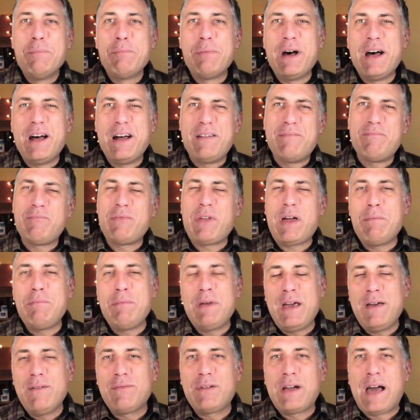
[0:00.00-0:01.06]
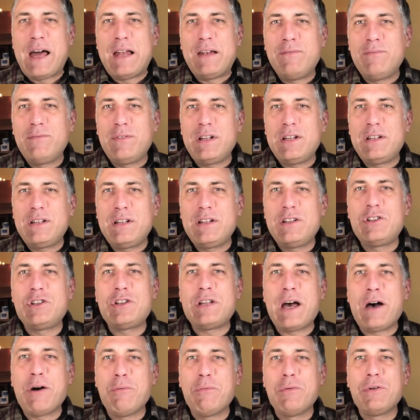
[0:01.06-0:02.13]
But I may have gotten
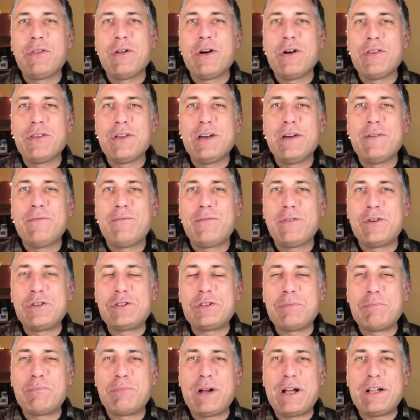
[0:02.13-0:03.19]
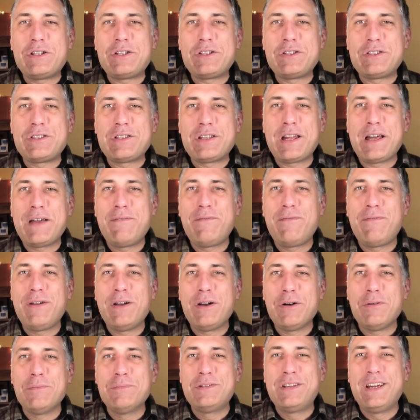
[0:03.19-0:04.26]
vintaged out with all the first impressions that I
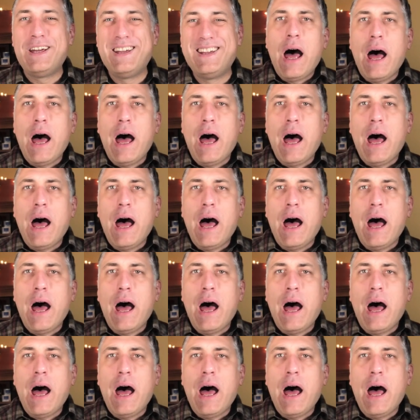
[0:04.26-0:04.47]
filmed.